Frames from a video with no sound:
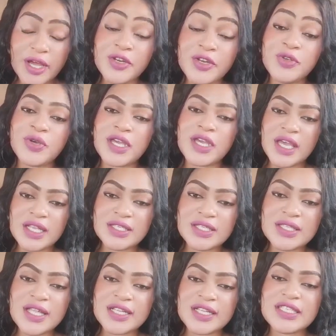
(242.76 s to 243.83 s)
and you get
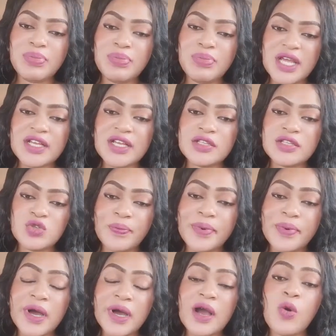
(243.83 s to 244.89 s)
that splendid
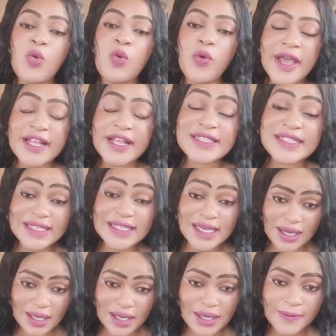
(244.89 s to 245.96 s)
super white
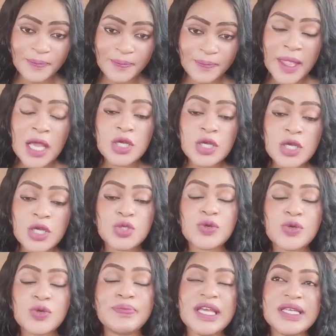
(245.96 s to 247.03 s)
skin.
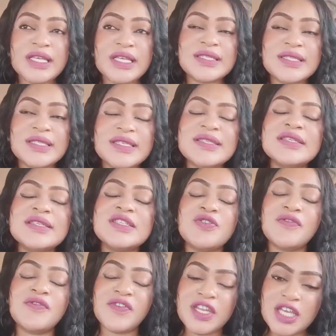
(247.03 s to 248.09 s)
So please, this is
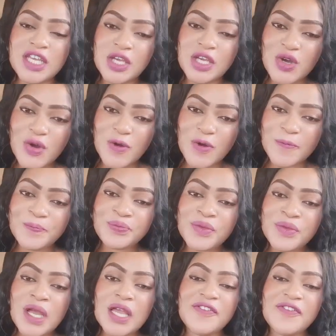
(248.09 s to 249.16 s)
your video.
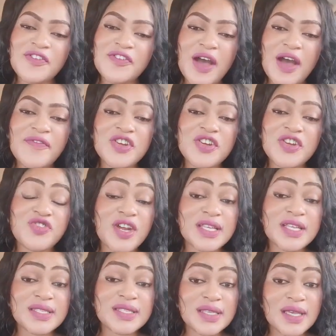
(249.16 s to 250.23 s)
If you have a dry
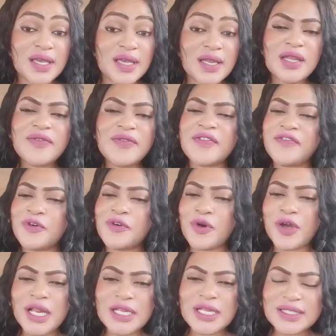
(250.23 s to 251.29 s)
skin, even for
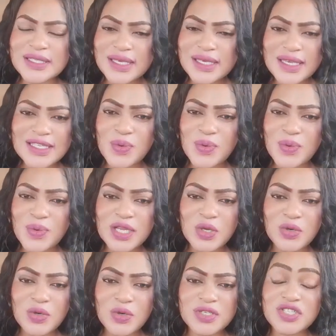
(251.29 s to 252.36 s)
oily skins, why
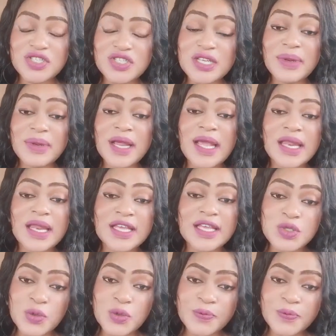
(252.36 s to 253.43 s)
not just apply a
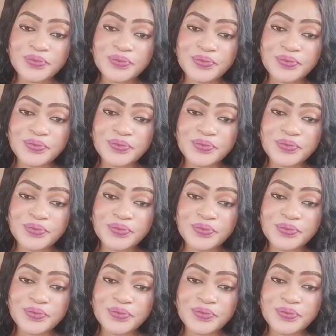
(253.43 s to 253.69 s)
little?